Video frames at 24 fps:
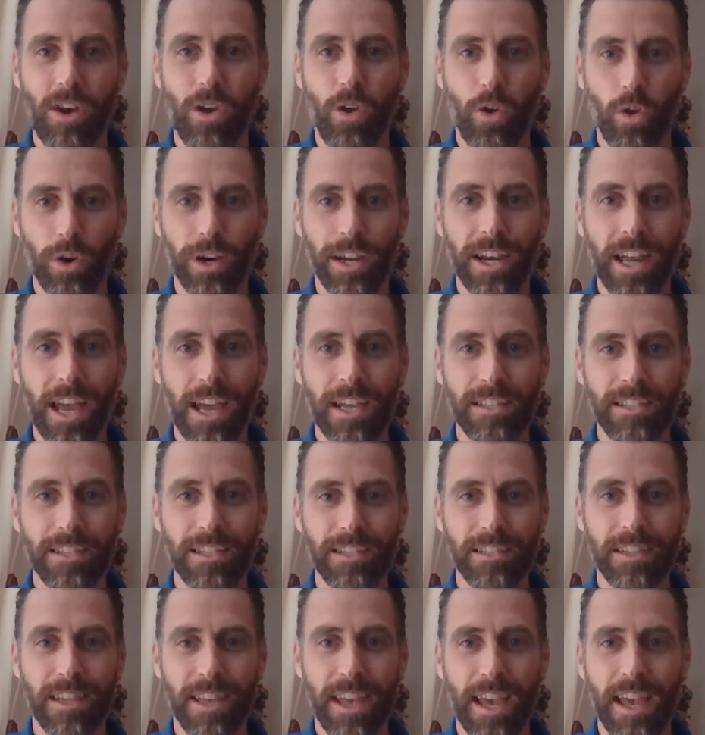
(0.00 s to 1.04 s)

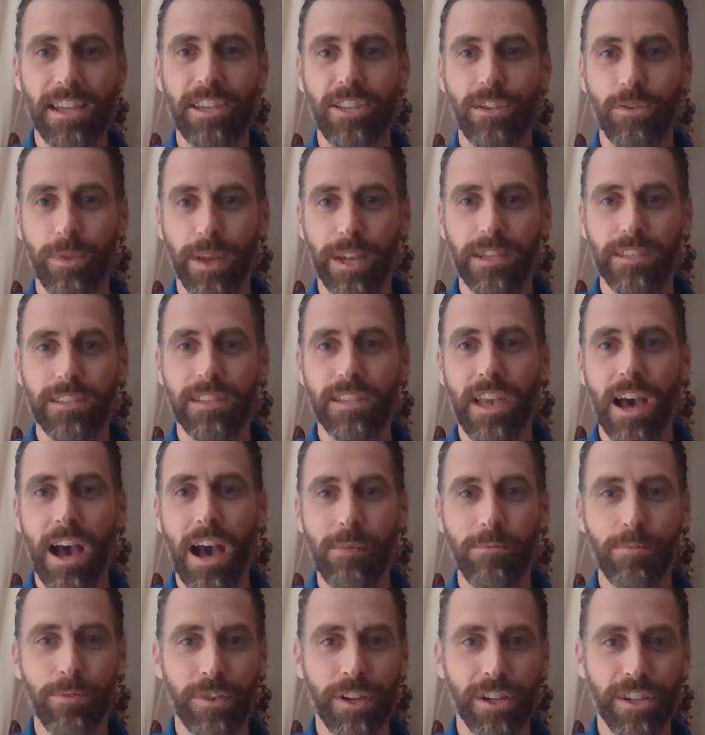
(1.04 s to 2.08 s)
organizes, and directs the
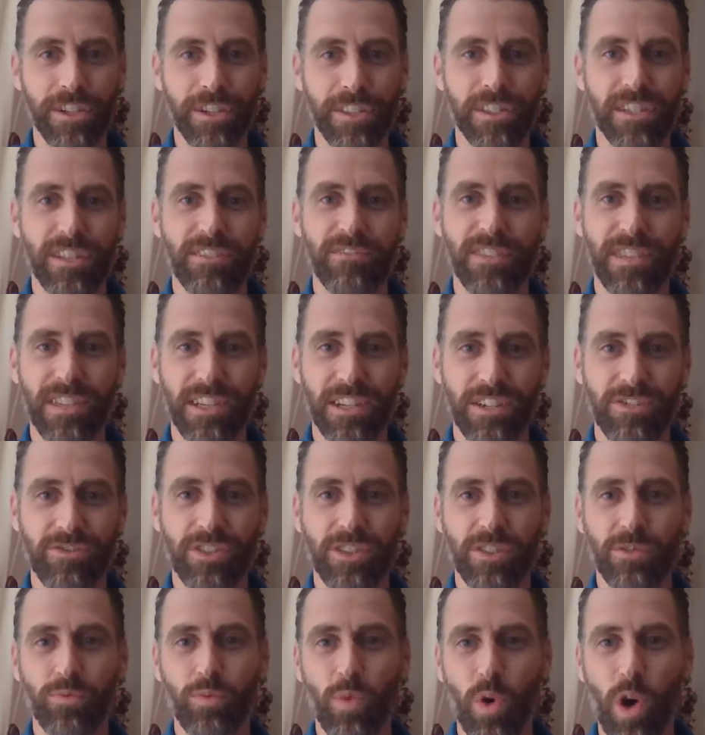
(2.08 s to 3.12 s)
operations of the
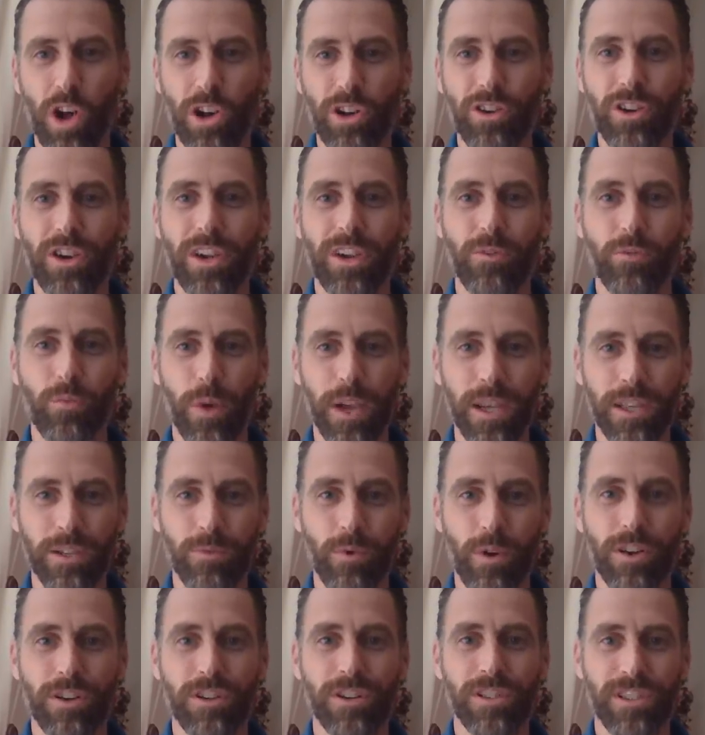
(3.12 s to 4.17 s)
district's water and
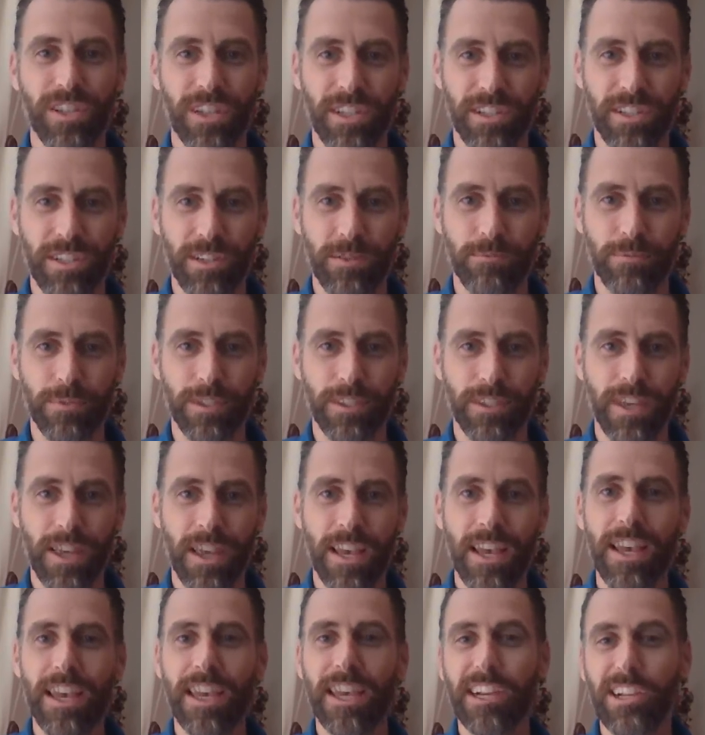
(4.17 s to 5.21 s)
wastewater systems,
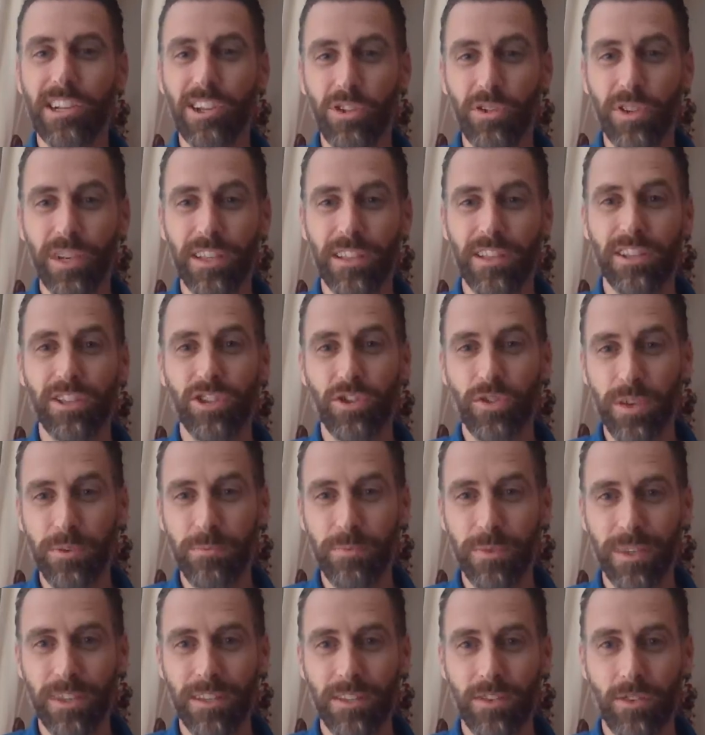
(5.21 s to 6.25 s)
including the
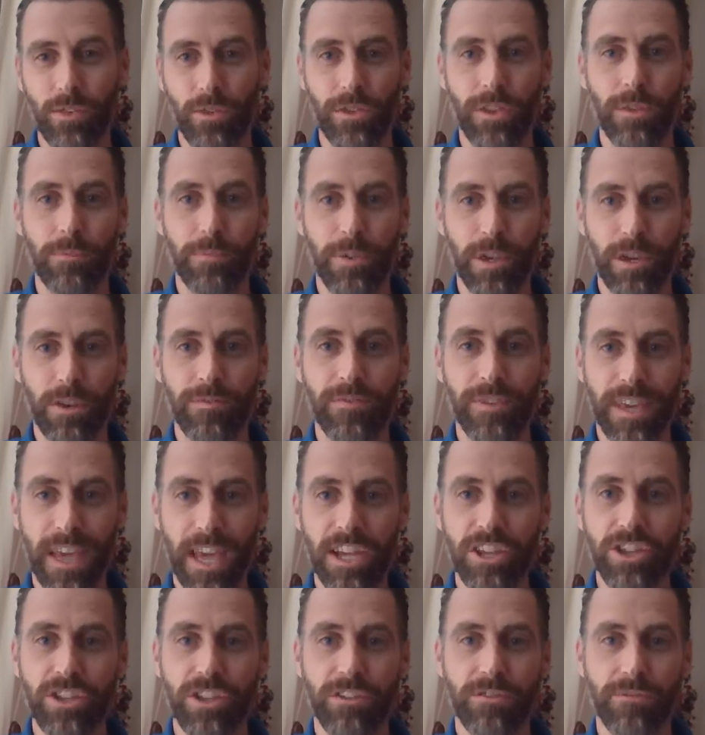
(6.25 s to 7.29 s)
treatment or the
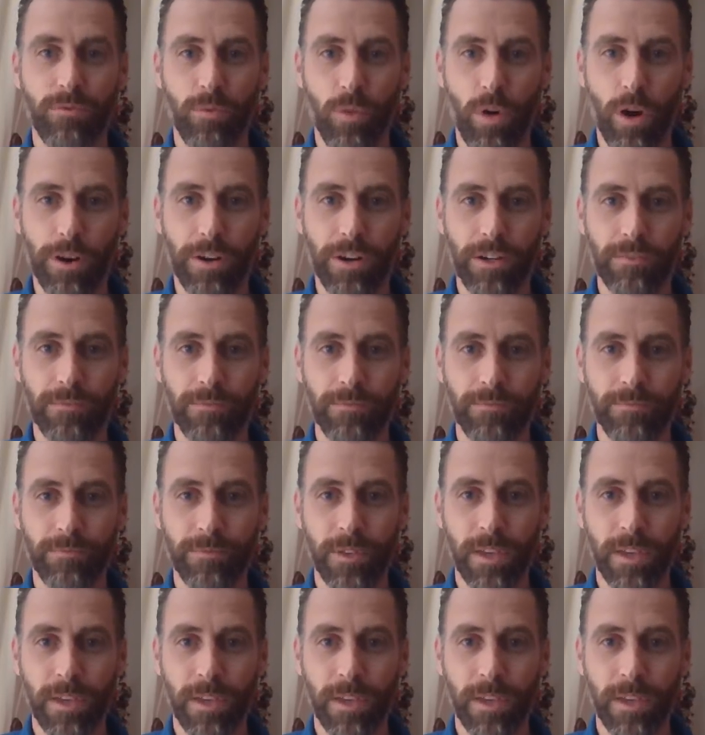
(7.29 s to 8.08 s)
purification of water,